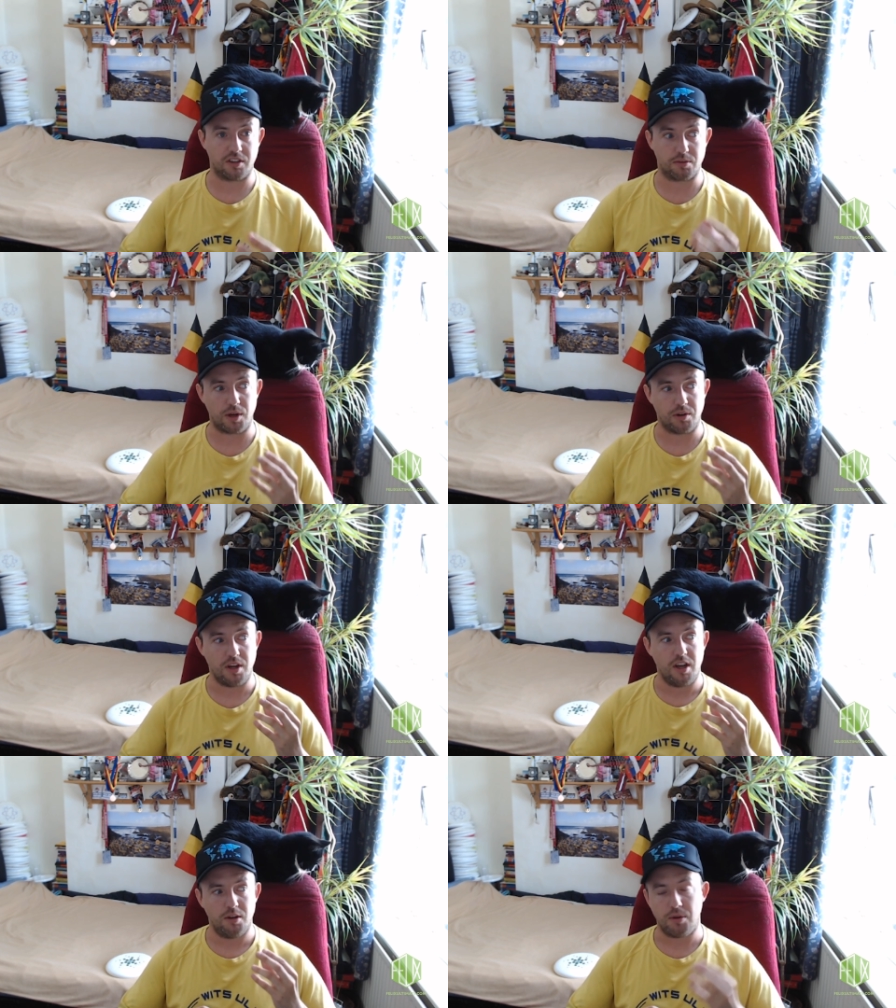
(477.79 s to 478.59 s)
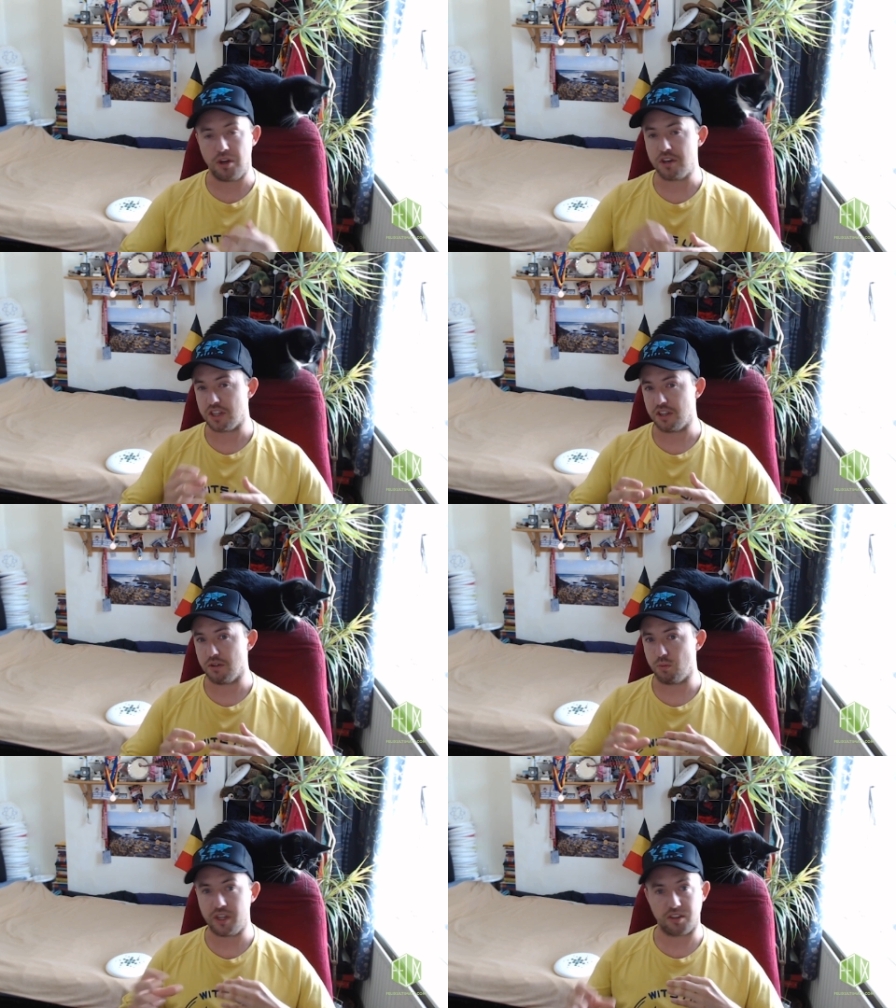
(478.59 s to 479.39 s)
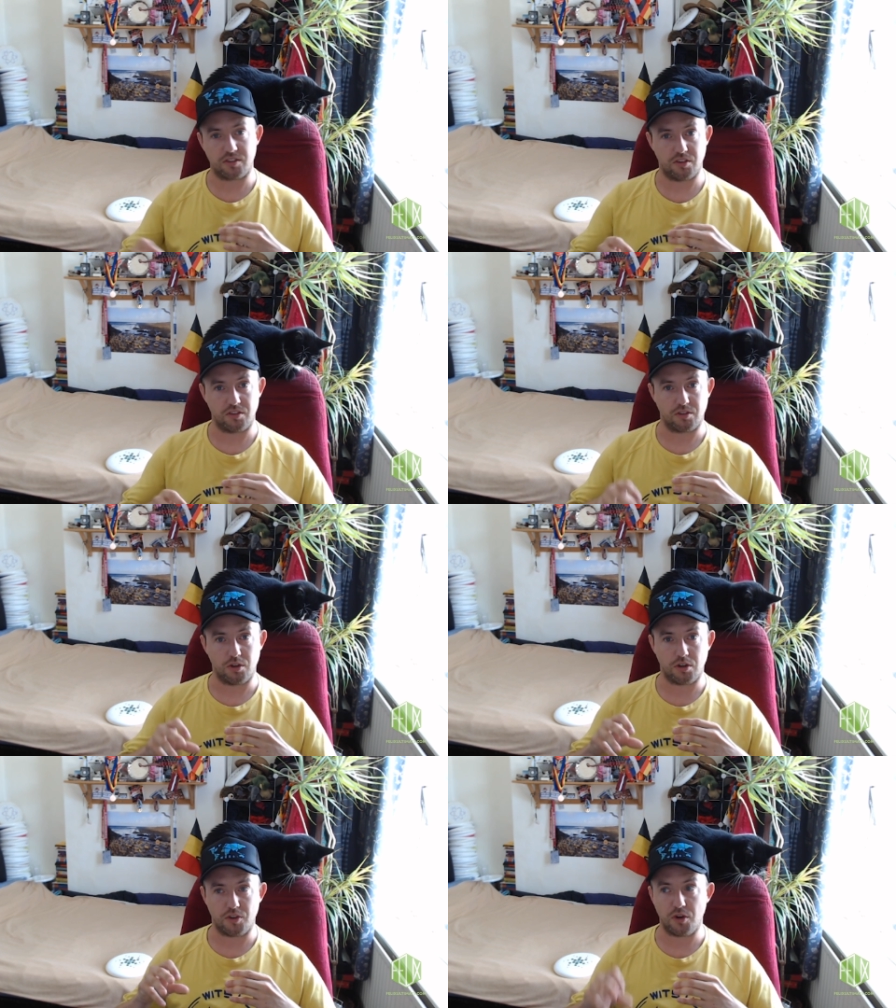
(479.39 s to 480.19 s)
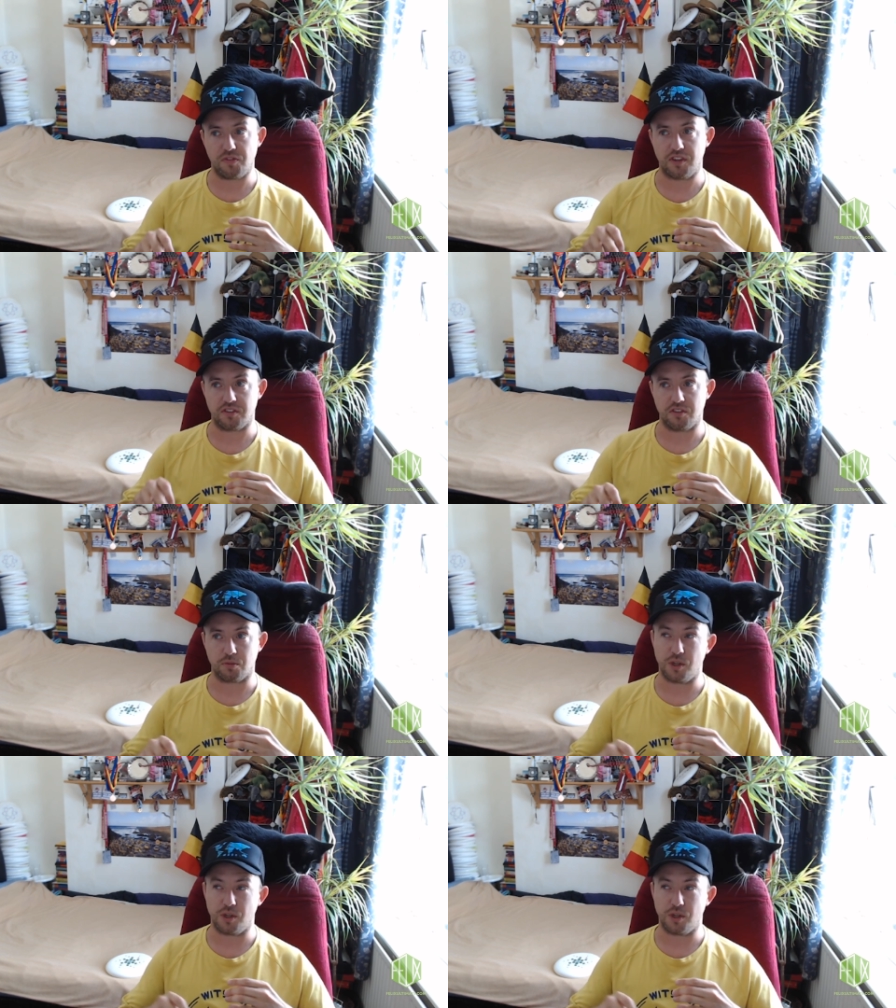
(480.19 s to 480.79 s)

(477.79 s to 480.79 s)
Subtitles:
It's about punishing the weaknesses of offenses,